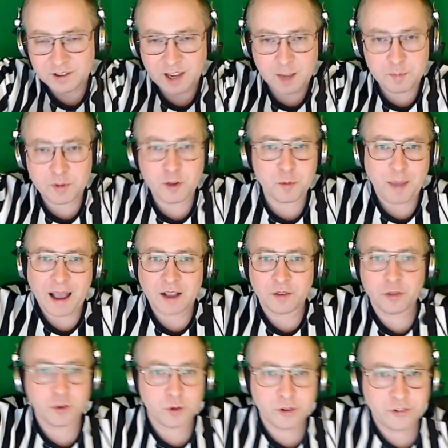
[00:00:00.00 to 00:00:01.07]
tape and they're back in
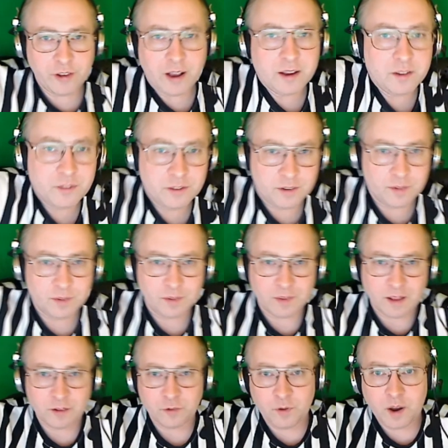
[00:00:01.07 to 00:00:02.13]
30 seconds and
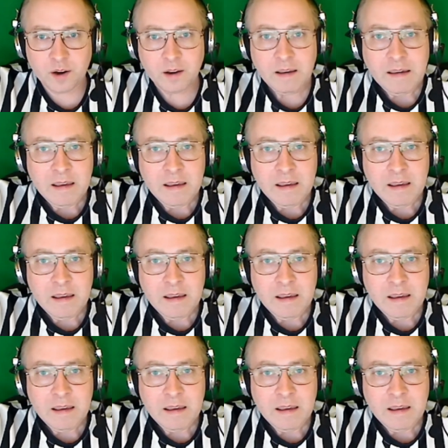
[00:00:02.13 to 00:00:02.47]
that's fine.